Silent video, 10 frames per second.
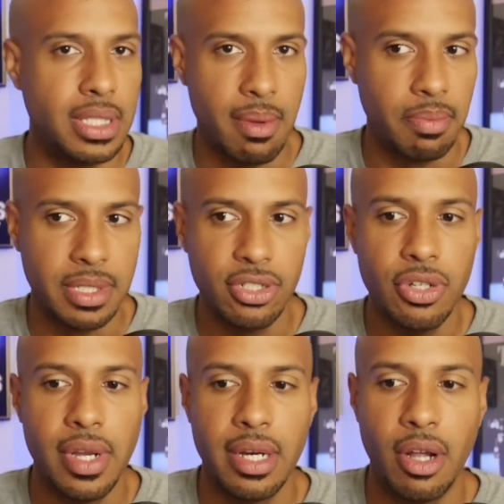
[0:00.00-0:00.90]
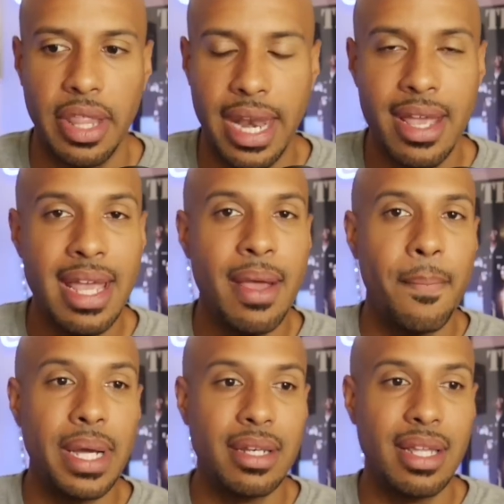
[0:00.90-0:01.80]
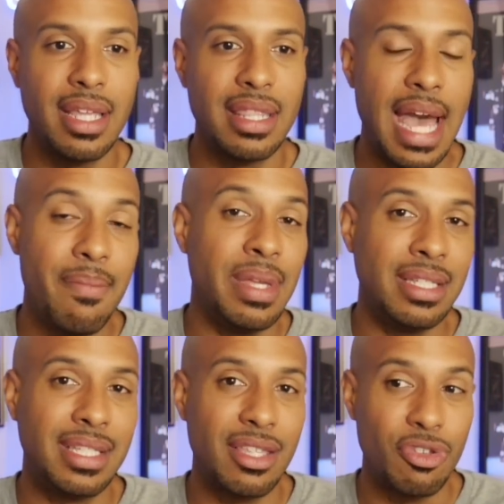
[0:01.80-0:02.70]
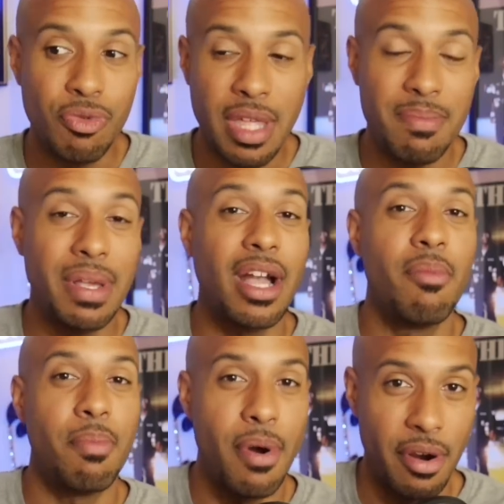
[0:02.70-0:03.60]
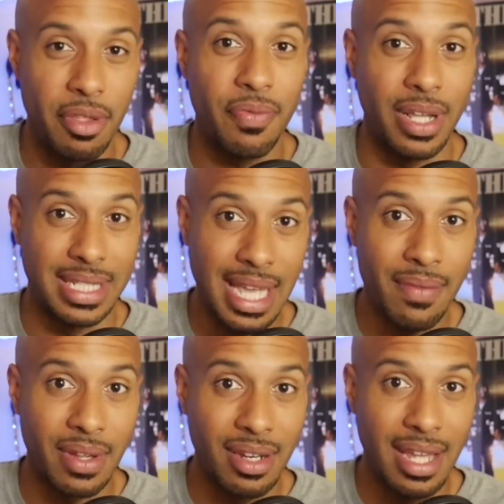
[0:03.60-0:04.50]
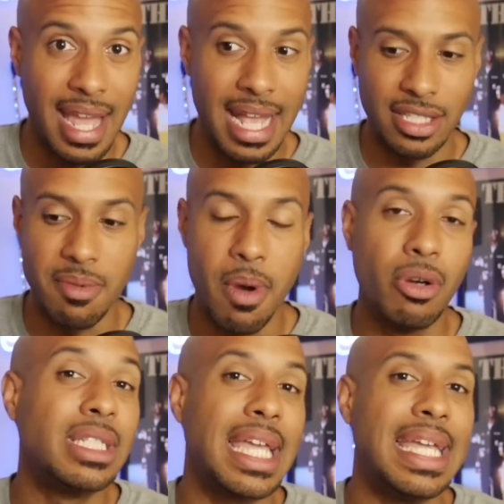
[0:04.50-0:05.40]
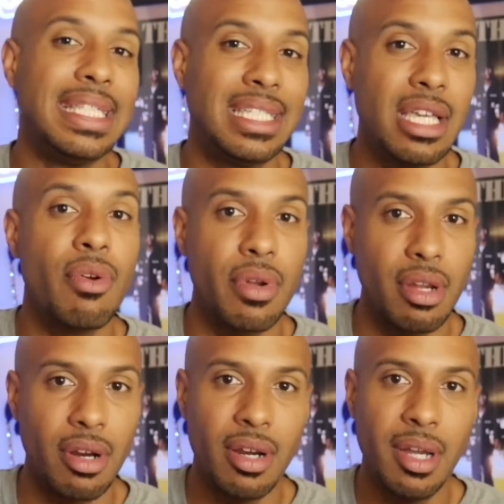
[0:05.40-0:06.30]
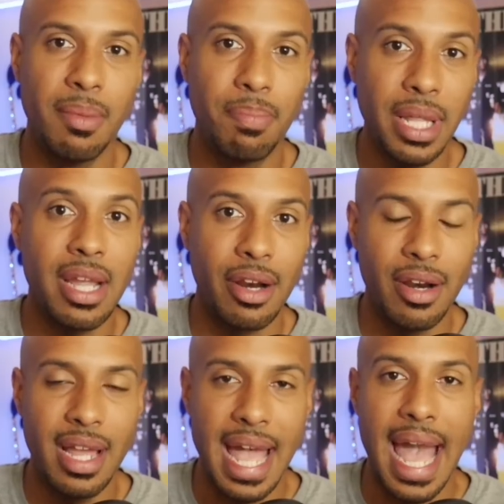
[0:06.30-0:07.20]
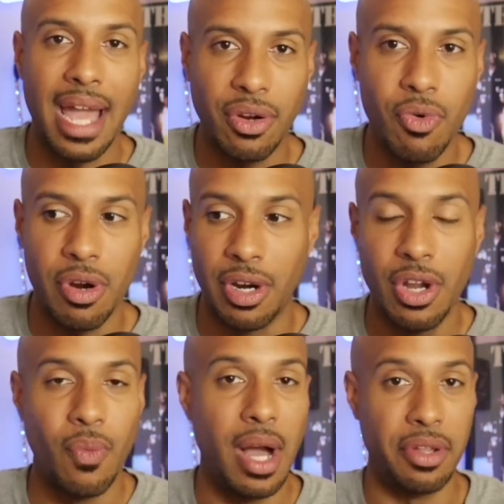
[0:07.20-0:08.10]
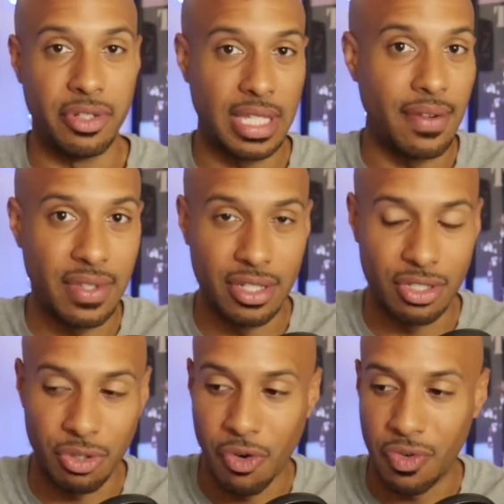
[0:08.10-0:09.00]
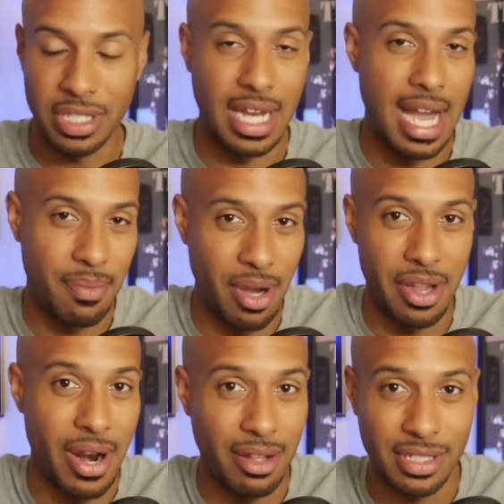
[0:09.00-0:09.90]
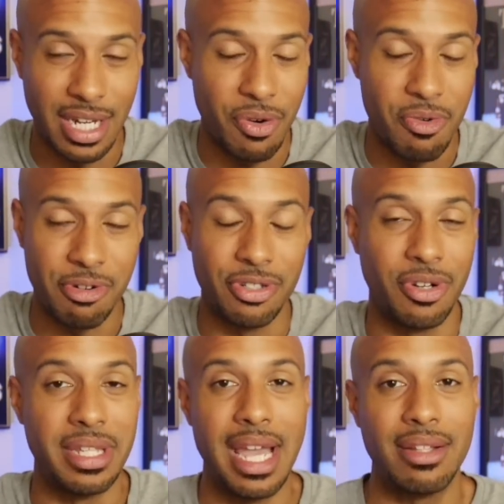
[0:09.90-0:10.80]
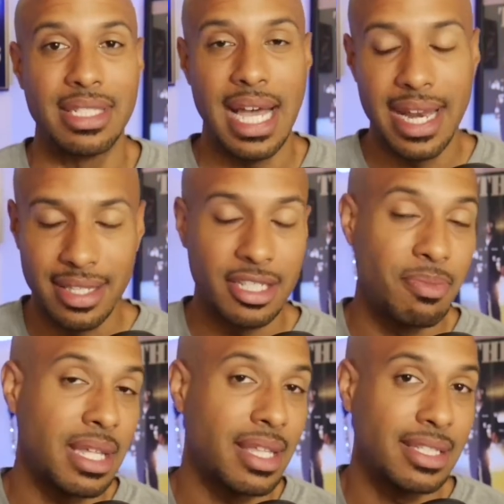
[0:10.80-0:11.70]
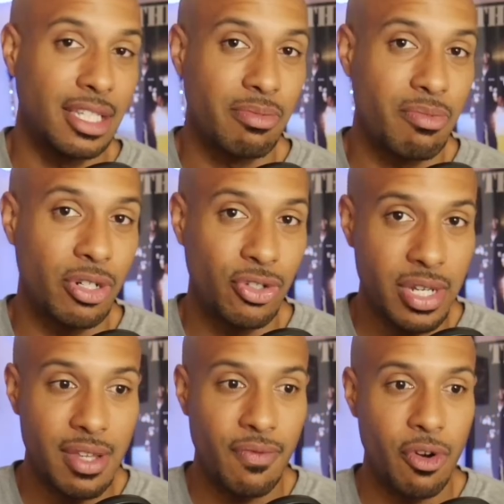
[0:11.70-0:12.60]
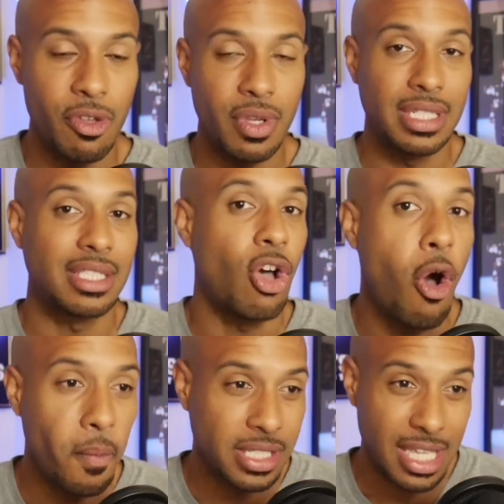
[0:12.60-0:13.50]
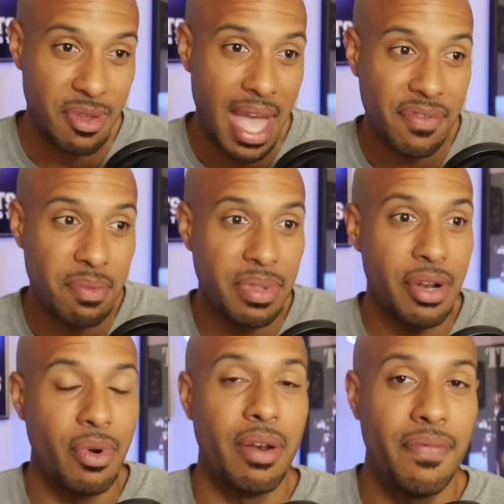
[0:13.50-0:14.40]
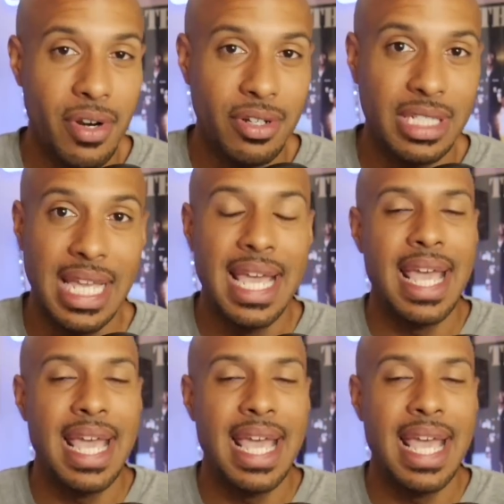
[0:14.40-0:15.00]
type of position you're in and all that. But that means that you then become a part of the front seven as the most interior player at corner. While your safeties are over the top, while your outside corners are on the outside, it does make things a little bit more tricky for you, because it's almost like you have to play run first